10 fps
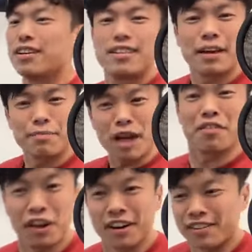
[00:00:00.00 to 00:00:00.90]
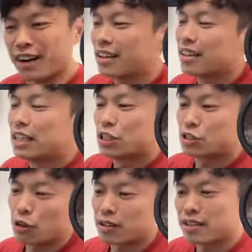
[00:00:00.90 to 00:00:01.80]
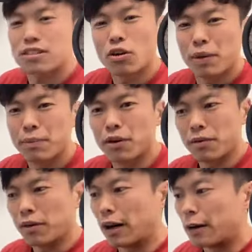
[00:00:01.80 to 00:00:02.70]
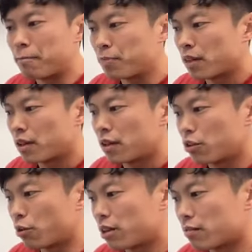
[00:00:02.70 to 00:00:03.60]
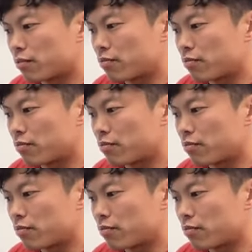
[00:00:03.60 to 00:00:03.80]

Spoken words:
They are not there, right? So there's no people during the